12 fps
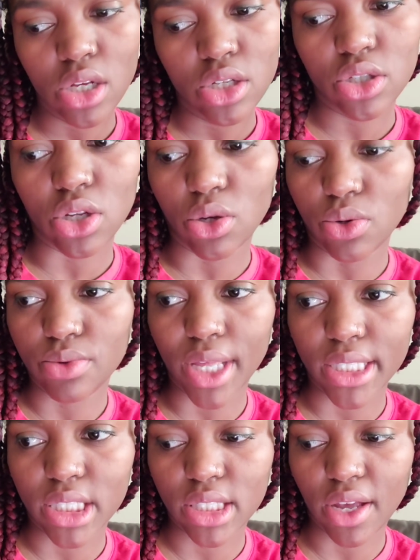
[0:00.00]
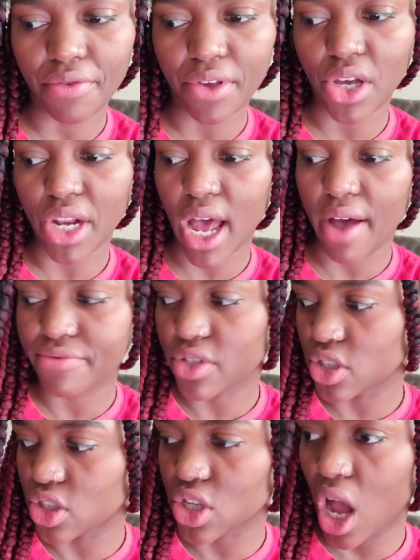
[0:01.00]
So that's definitely going to have to
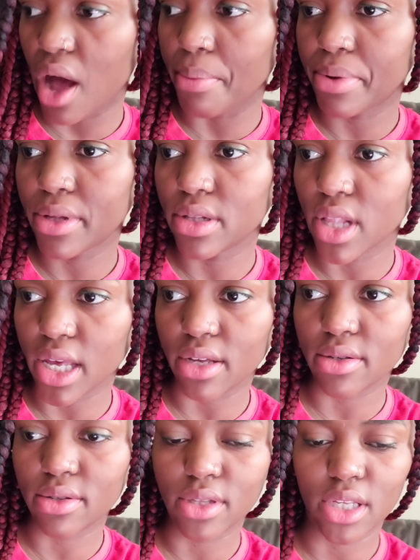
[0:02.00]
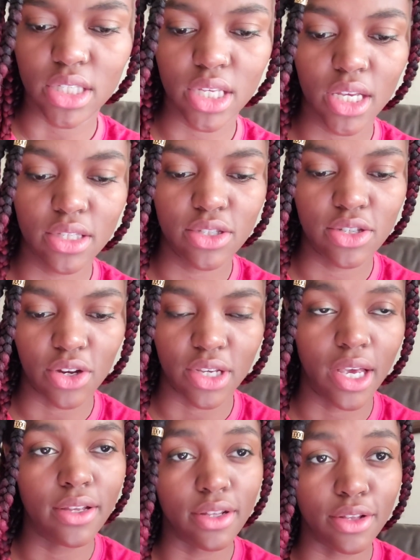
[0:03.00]
stop. Like, these kids are
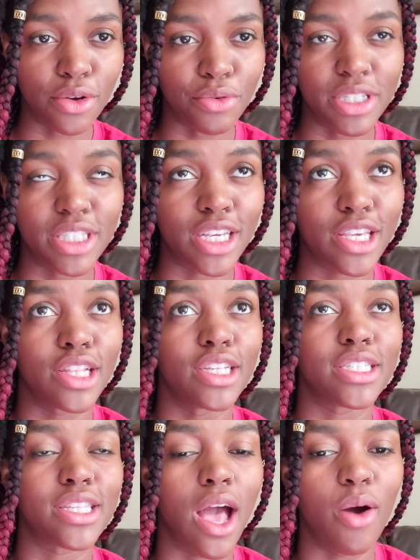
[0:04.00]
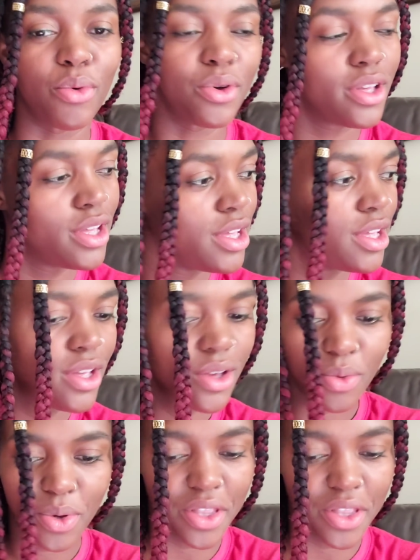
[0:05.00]
getting a little ridiculous now with